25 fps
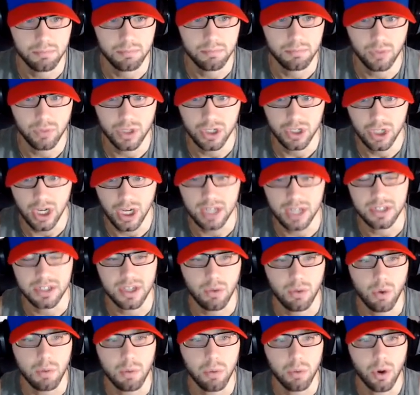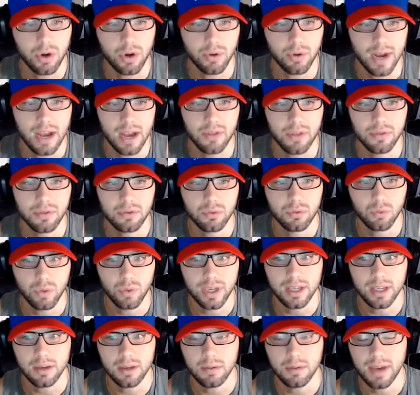we change that 1 point around,
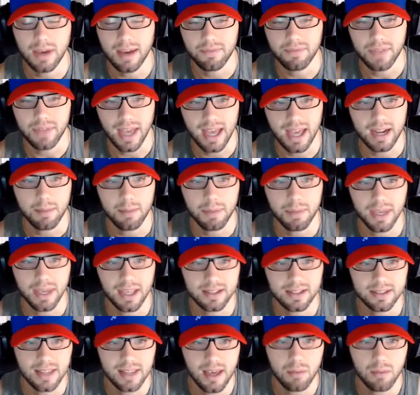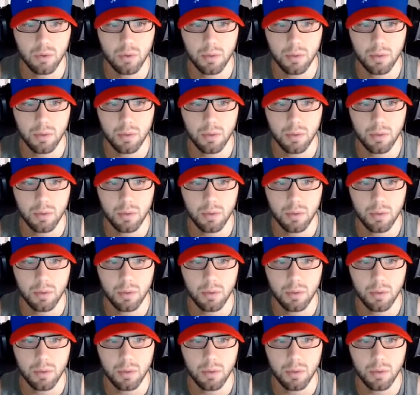we have the head up against them.